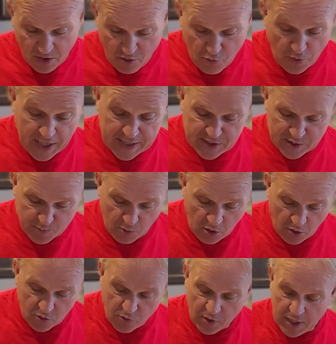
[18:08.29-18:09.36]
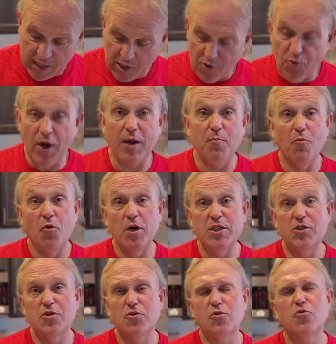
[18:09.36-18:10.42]
Great smoke ring, great
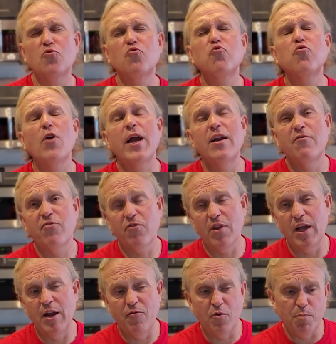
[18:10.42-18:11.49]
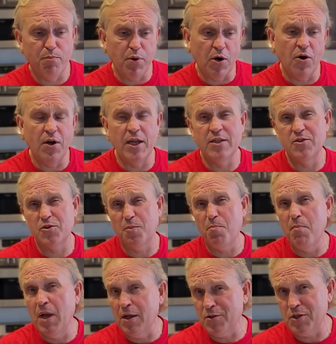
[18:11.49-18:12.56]
moisture, great flavor. Burn ends are
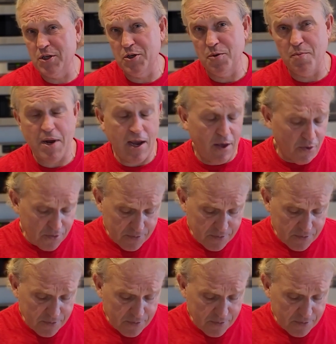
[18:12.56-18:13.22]
melting in your mouth.